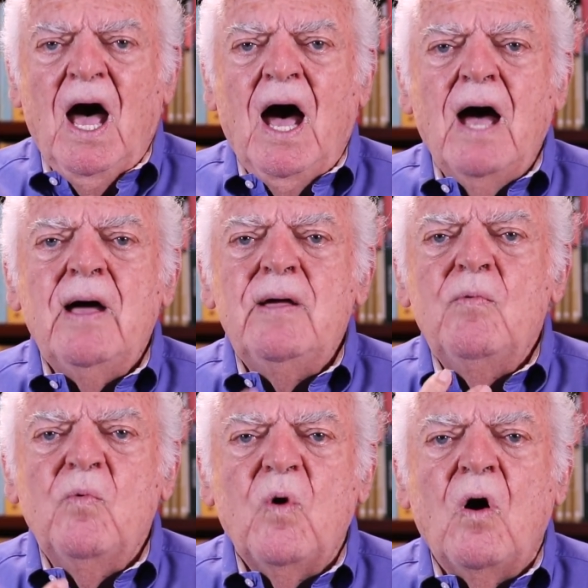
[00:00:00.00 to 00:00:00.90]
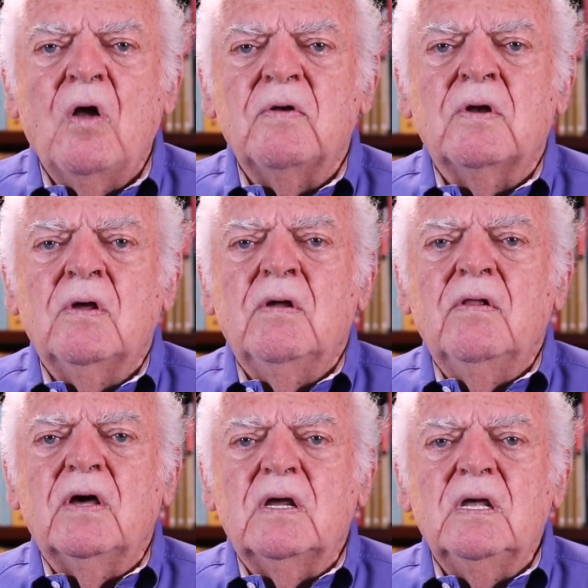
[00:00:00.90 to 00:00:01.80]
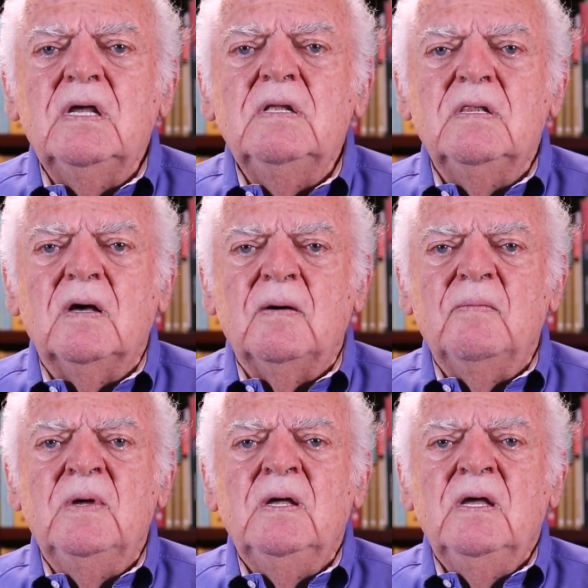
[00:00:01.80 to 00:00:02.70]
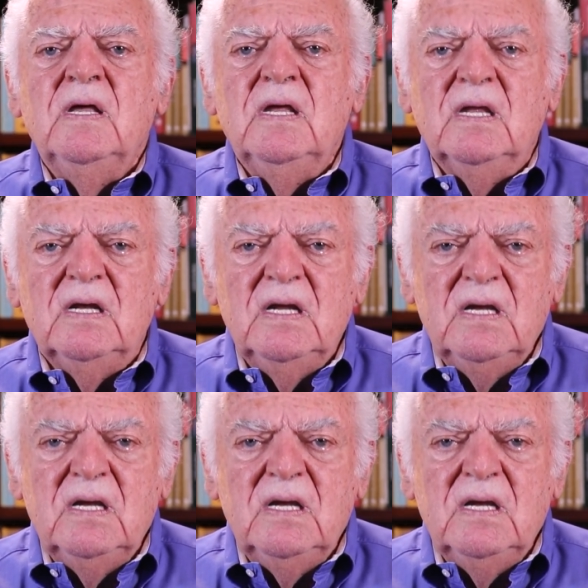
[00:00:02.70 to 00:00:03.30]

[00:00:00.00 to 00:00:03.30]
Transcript: I want the kingdom in